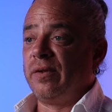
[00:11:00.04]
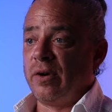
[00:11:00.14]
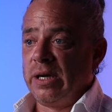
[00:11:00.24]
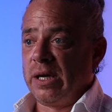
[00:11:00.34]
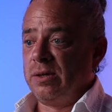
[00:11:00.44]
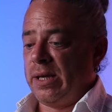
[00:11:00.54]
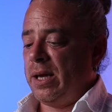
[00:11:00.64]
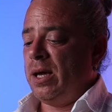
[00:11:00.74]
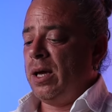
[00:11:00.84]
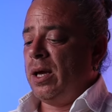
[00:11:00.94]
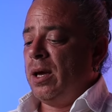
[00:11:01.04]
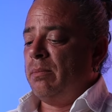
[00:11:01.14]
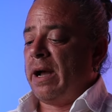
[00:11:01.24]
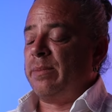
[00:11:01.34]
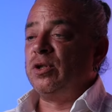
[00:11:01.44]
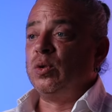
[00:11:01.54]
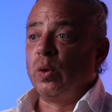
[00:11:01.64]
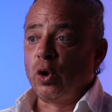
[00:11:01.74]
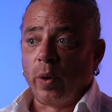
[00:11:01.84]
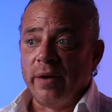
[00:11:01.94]
very lonely. Maybe you
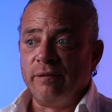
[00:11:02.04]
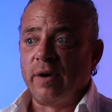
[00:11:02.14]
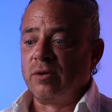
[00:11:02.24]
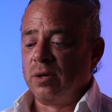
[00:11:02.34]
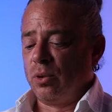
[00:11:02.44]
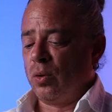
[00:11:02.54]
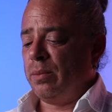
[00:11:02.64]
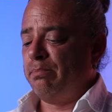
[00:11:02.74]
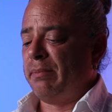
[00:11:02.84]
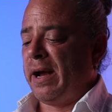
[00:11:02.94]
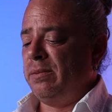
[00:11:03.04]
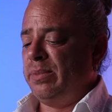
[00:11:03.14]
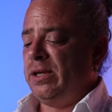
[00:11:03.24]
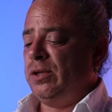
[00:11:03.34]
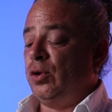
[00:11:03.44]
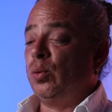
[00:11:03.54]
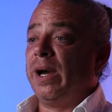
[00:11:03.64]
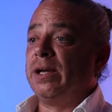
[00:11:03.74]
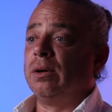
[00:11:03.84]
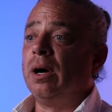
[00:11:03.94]
were quite vulnerable. Maybe you
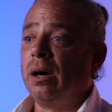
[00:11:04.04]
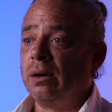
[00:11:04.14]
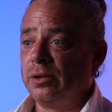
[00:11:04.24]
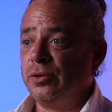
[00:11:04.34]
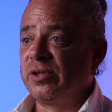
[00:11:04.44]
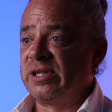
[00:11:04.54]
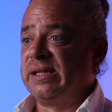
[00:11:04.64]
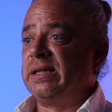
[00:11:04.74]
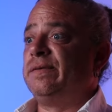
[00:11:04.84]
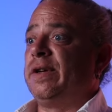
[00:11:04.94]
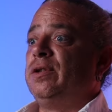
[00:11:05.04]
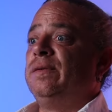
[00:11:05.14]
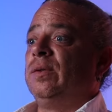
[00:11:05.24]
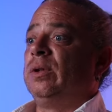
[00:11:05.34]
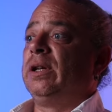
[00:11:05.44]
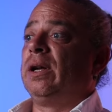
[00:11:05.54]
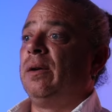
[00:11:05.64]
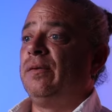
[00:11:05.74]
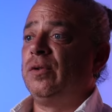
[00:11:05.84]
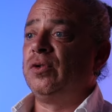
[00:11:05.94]
wear your heart on your sleeve and you fall in
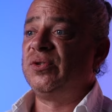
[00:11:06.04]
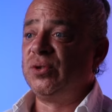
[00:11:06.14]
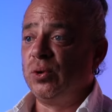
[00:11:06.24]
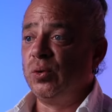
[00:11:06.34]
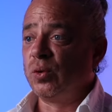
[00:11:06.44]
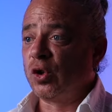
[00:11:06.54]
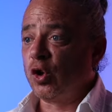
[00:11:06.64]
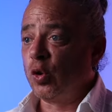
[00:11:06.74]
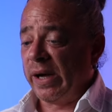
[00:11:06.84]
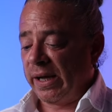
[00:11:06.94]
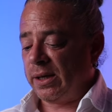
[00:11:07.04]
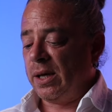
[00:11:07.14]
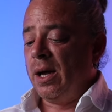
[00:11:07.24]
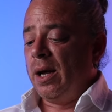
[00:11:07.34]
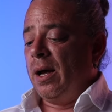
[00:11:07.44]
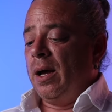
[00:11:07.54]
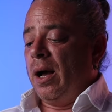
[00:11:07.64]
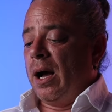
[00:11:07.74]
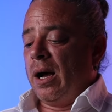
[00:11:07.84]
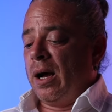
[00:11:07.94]
love too quick.
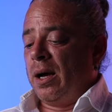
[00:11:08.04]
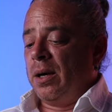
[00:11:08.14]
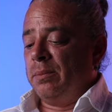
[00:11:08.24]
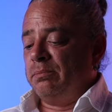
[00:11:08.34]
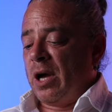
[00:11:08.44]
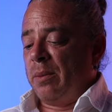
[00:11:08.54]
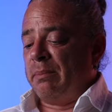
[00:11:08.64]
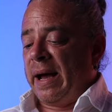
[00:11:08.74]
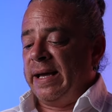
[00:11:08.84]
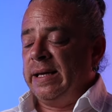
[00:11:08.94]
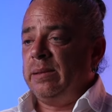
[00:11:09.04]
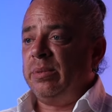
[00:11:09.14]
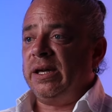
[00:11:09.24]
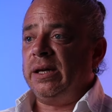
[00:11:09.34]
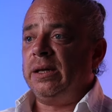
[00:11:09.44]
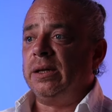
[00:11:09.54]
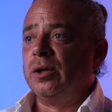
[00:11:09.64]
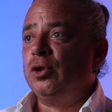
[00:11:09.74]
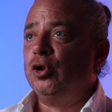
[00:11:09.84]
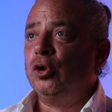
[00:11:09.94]
Um, maybe
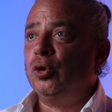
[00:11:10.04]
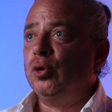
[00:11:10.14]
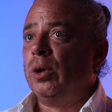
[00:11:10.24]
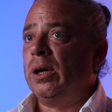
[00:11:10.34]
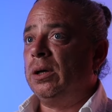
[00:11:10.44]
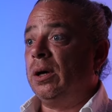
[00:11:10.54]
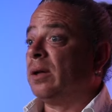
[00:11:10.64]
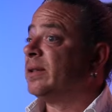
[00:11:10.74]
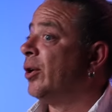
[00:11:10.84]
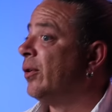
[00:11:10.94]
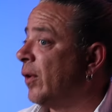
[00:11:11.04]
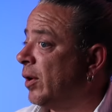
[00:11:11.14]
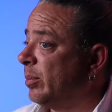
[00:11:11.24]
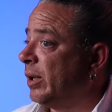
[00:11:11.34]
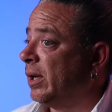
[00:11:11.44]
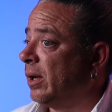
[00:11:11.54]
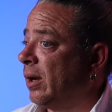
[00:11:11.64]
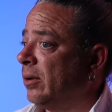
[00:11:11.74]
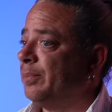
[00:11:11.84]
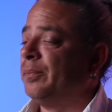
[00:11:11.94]
you are terrified of being
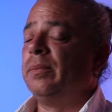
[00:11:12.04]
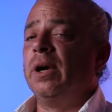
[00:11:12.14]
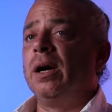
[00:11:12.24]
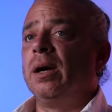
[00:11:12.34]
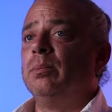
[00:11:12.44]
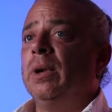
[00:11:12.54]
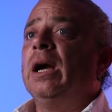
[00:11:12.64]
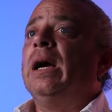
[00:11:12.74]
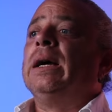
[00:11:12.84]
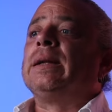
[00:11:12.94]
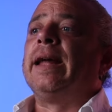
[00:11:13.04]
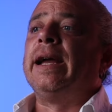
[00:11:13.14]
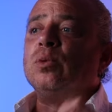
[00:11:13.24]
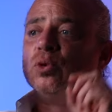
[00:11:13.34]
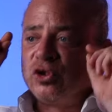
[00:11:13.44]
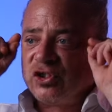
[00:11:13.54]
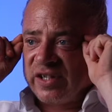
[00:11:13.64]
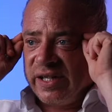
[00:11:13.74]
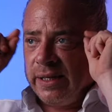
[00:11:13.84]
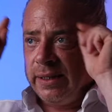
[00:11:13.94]
alone. Um, they will
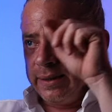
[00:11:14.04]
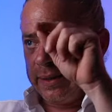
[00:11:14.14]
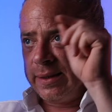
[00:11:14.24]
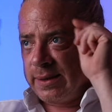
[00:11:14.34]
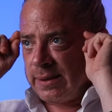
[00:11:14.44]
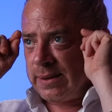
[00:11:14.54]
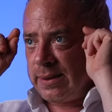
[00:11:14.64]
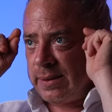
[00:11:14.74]
see these